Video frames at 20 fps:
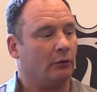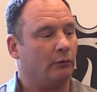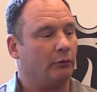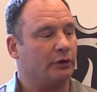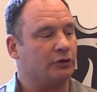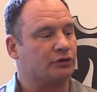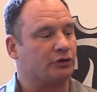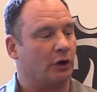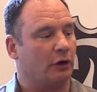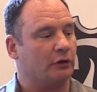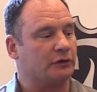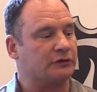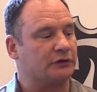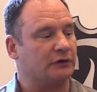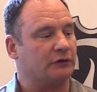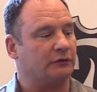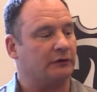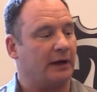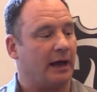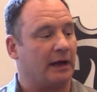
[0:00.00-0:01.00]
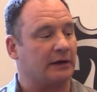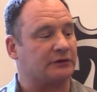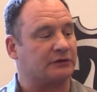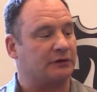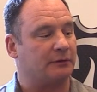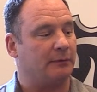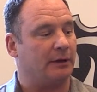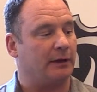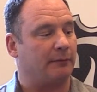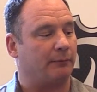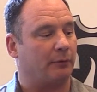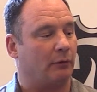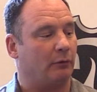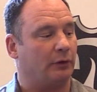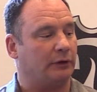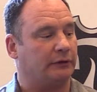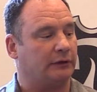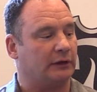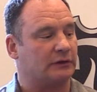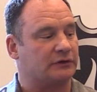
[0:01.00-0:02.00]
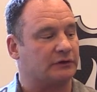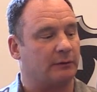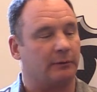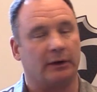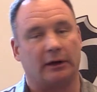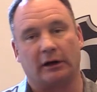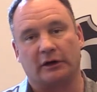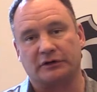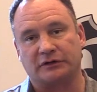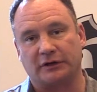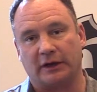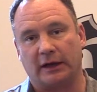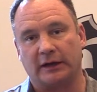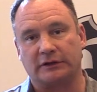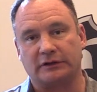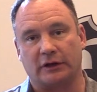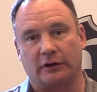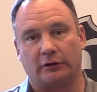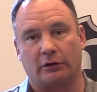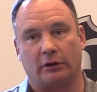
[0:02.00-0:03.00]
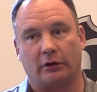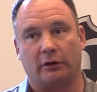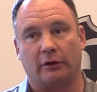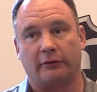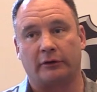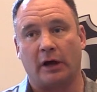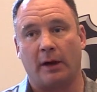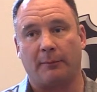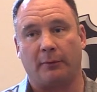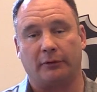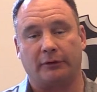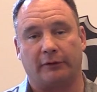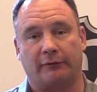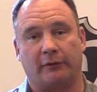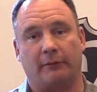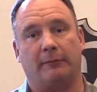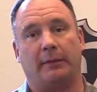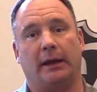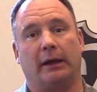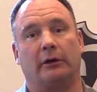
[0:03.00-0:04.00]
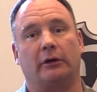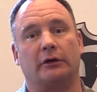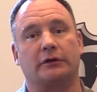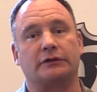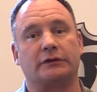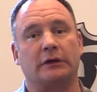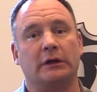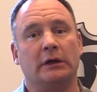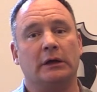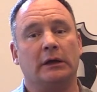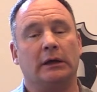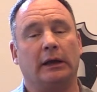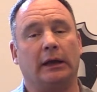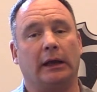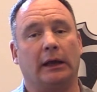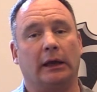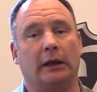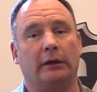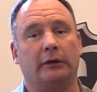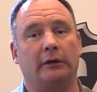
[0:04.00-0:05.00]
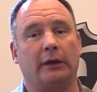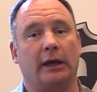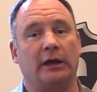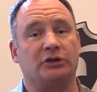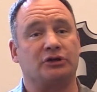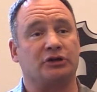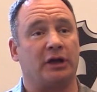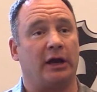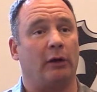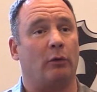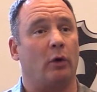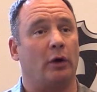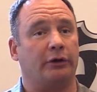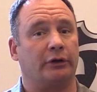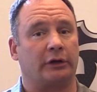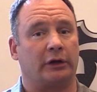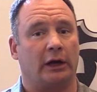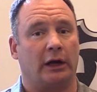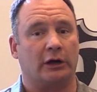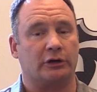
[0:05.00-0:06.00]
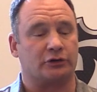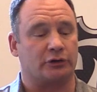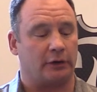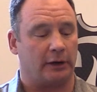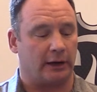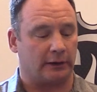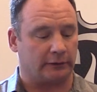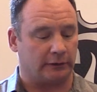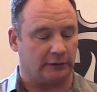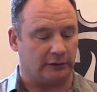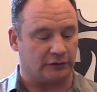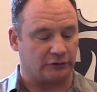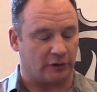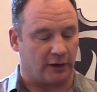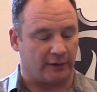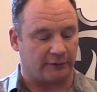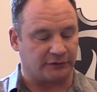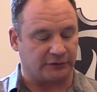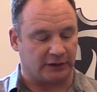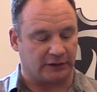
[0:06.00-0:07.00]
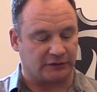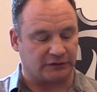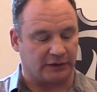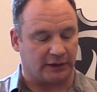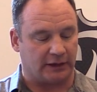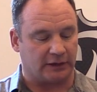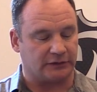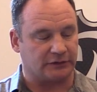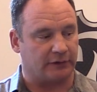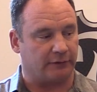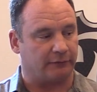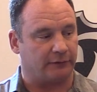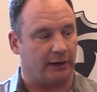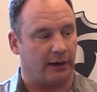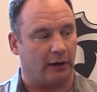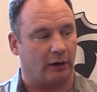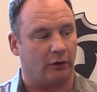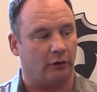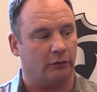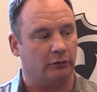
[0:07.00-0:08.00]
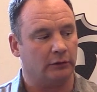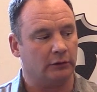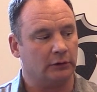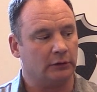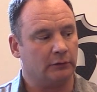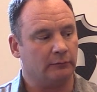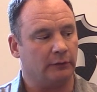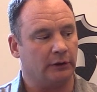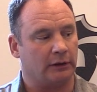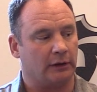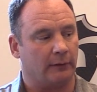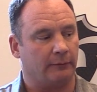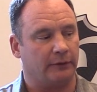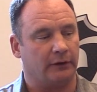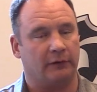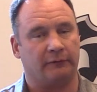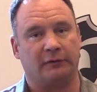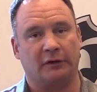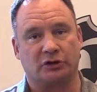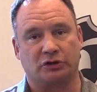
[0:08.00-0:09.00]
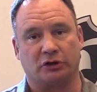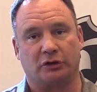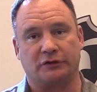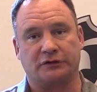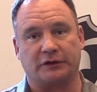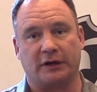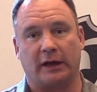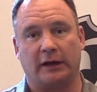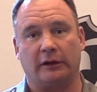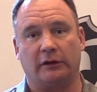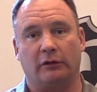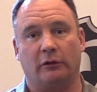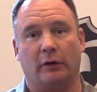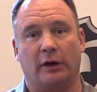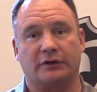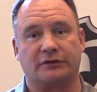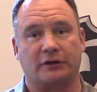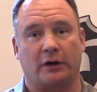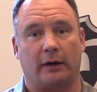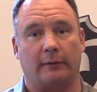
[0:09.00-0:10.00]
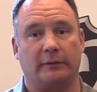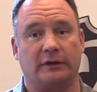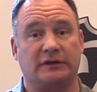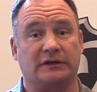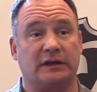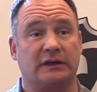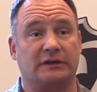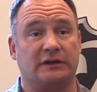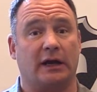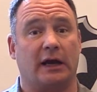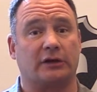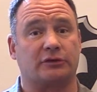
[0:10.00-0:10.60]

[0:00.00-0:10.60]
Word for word: We chose to not submit, but we did submit our sights under a couple different banners, and H K won the contract, and these offset sights have now become the official sight of the U S Army C S A